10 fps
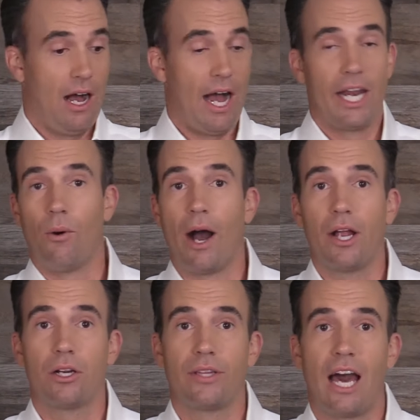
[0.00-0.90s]
I know I
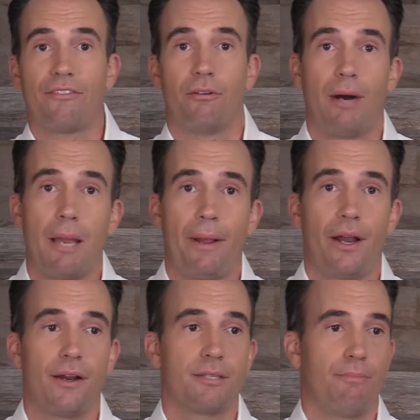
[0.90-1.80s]
heard that from my
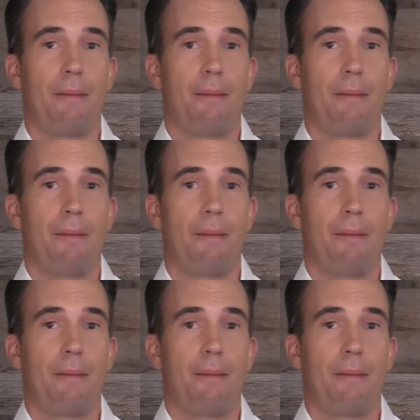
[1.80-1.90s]
parents,